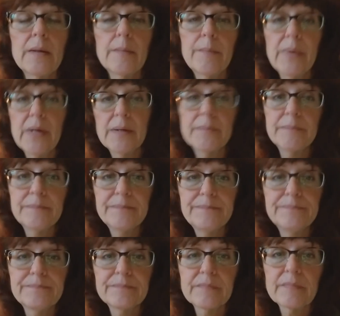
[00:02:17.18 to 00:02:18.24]
but
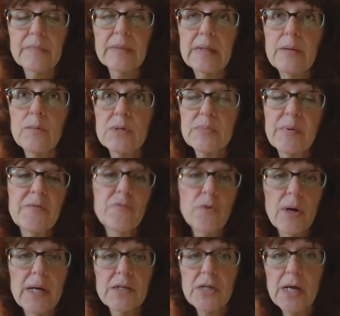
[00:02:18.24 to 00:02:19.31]
it was
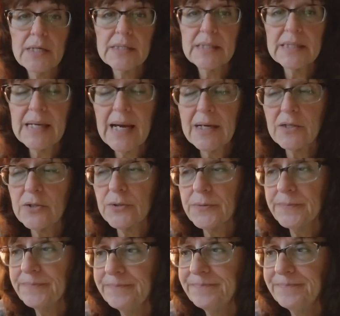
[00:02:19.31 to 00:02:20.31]
before I talked to the doctor.